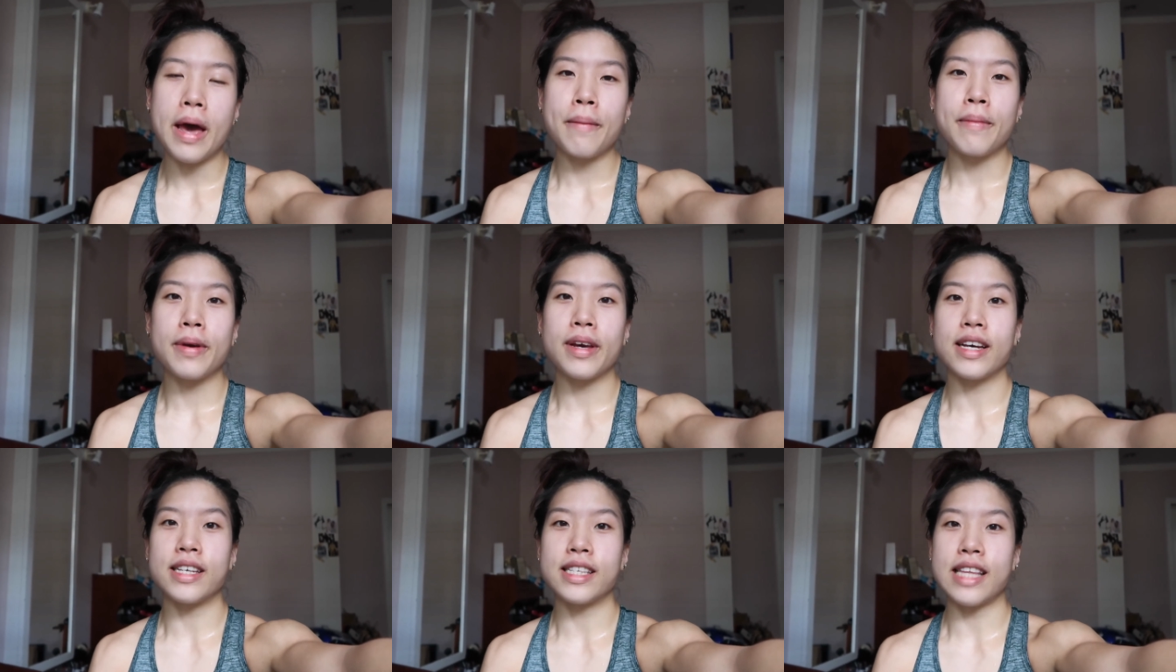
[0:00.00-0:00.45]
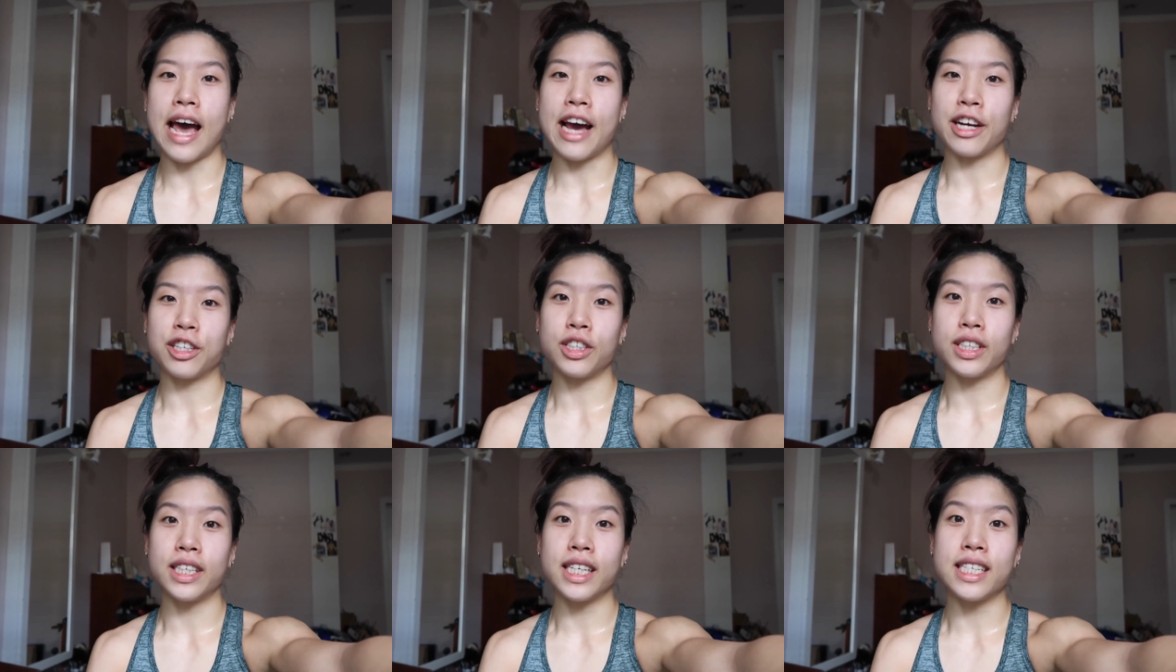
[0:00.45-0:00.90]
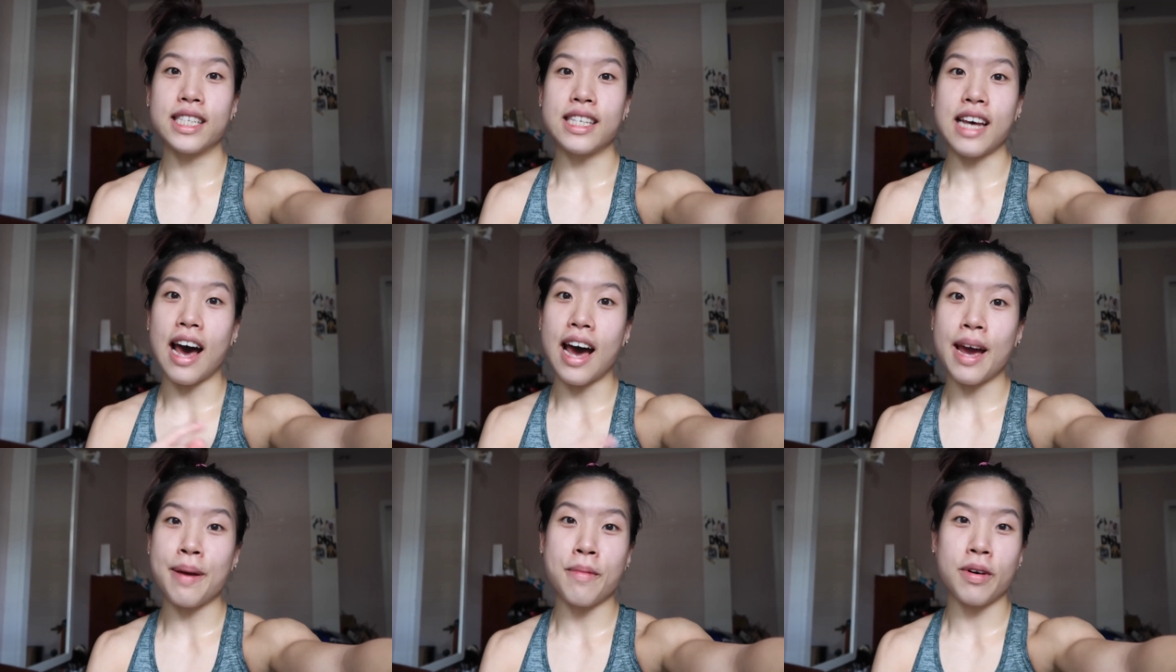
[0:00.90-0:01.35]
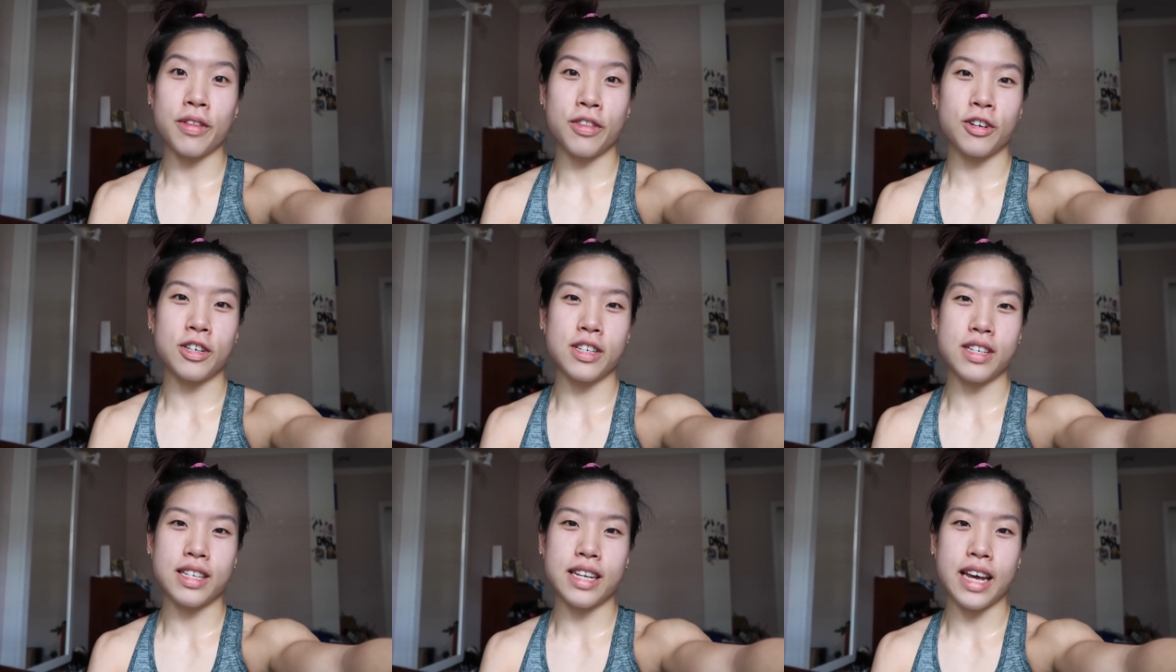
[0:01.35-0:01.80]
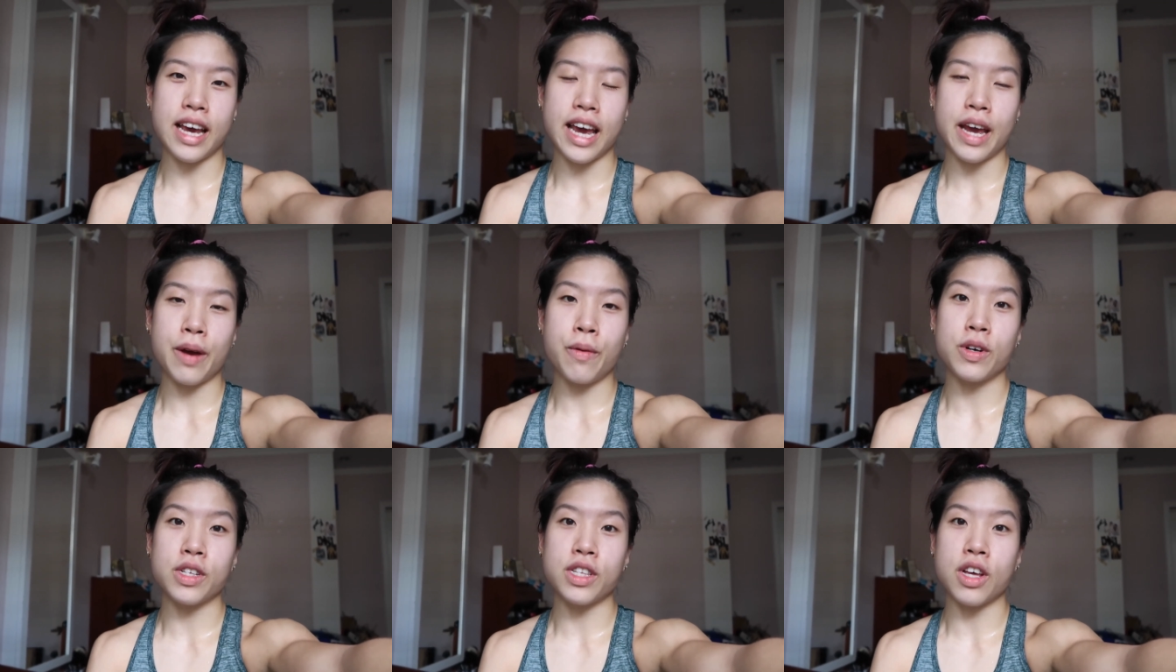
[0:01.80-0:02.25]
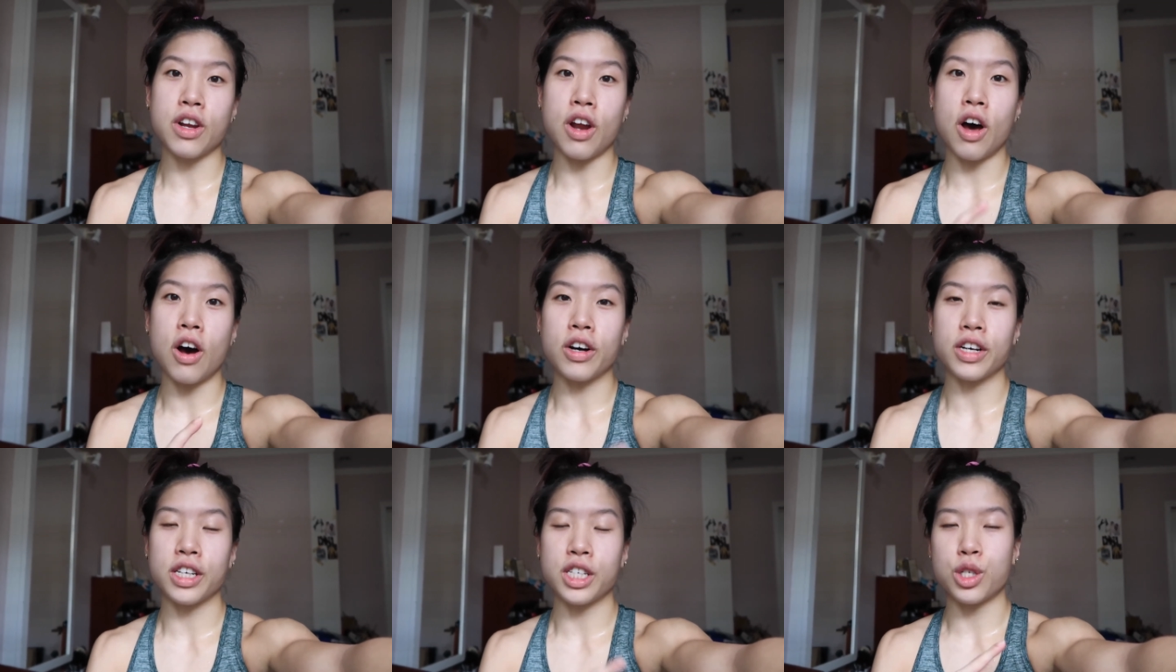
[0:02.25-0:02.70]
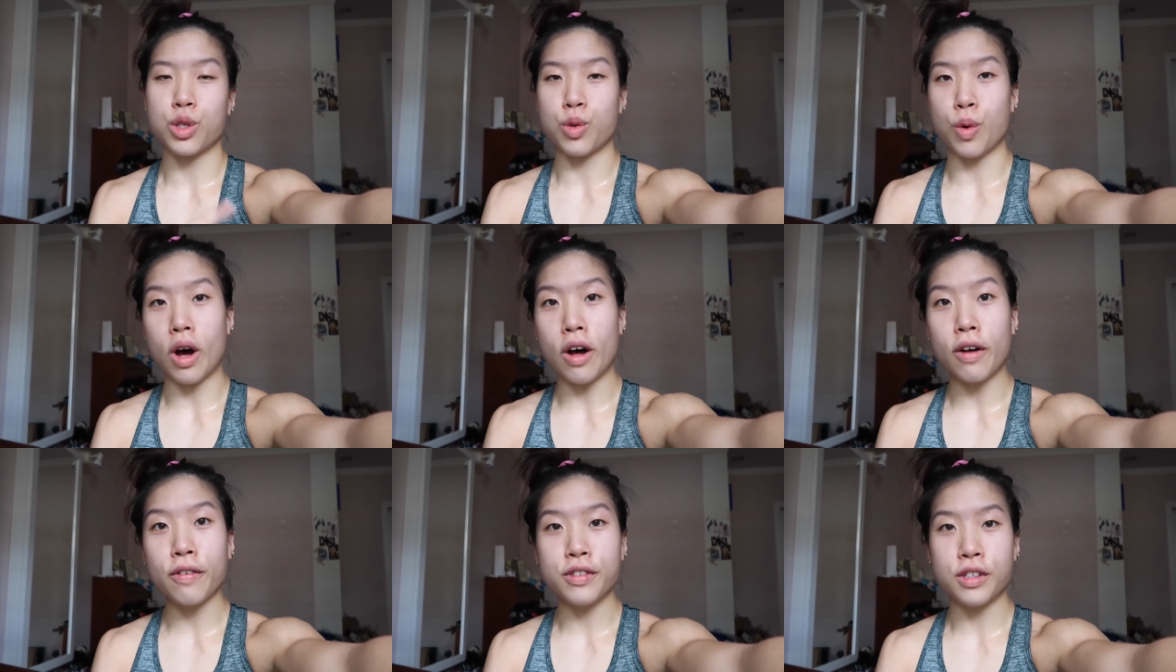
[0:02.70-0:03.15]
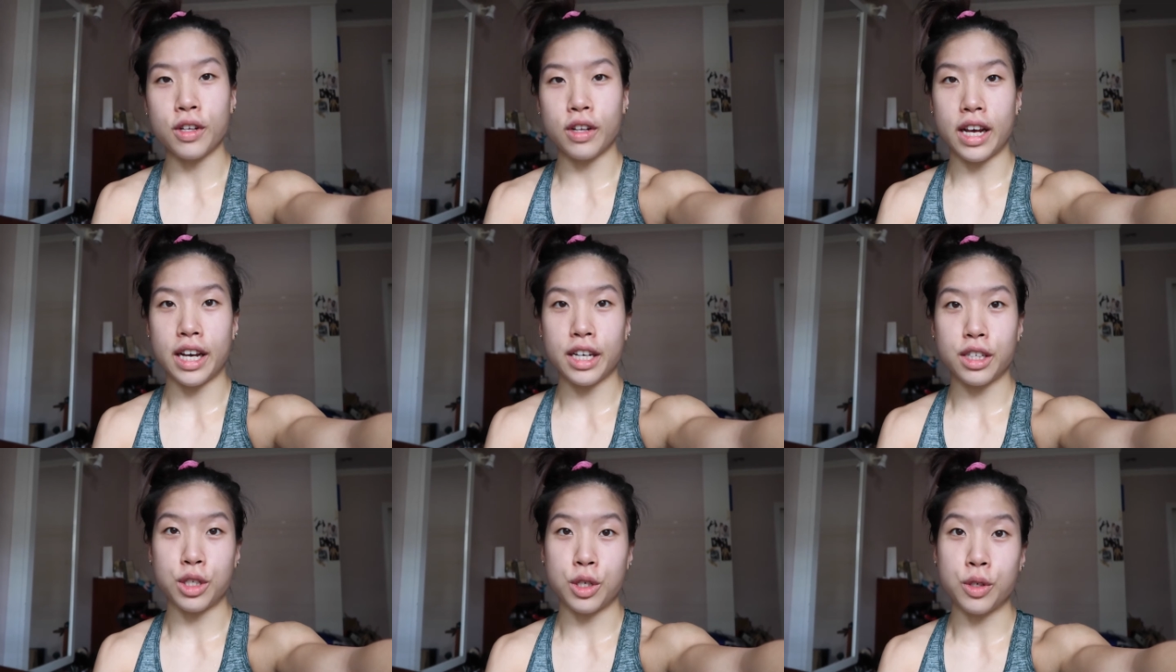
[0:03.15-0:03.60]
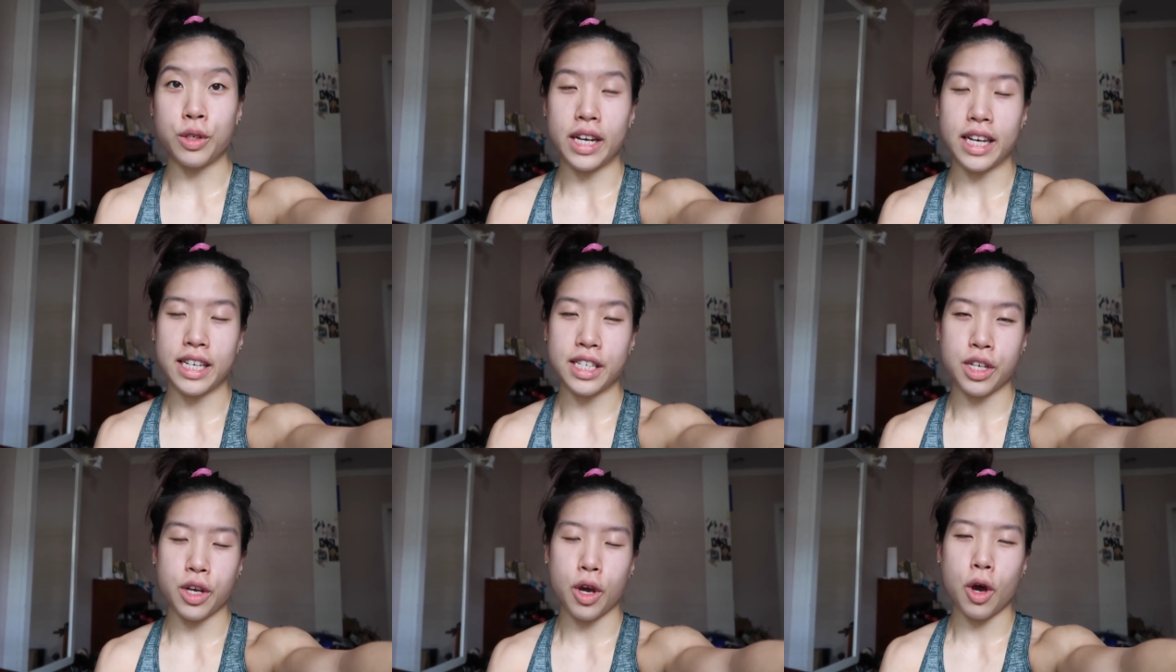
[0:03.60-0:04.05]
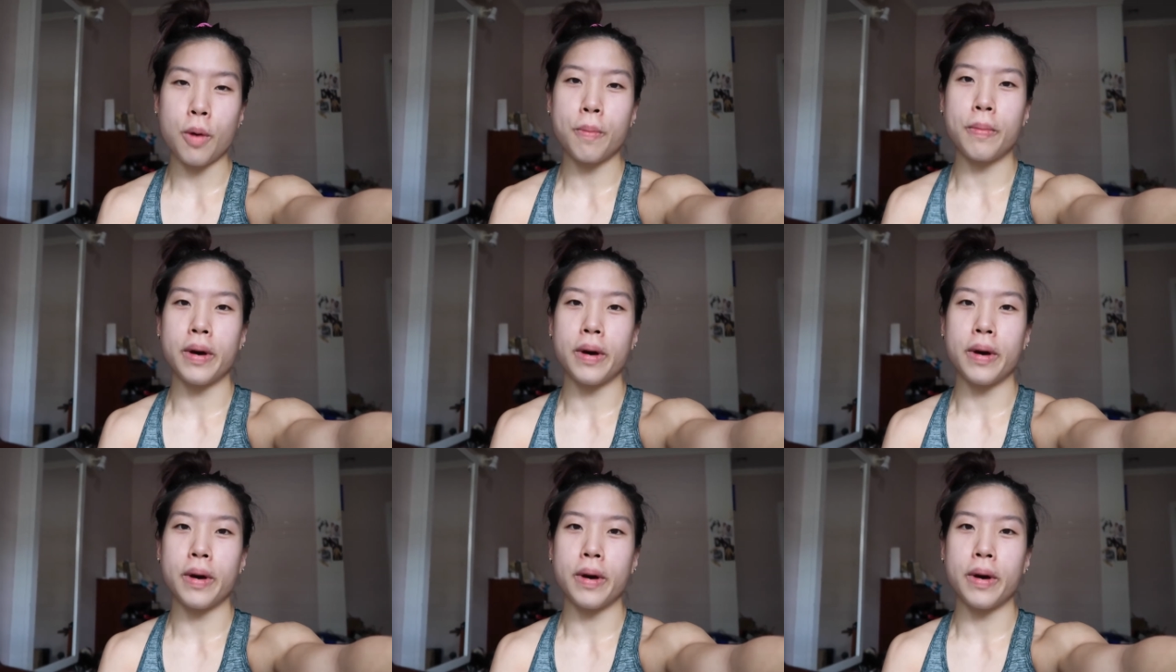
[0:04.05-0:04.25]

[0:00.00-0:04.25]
because actually Thai Mother's Day was on August 12th, so like two days ago,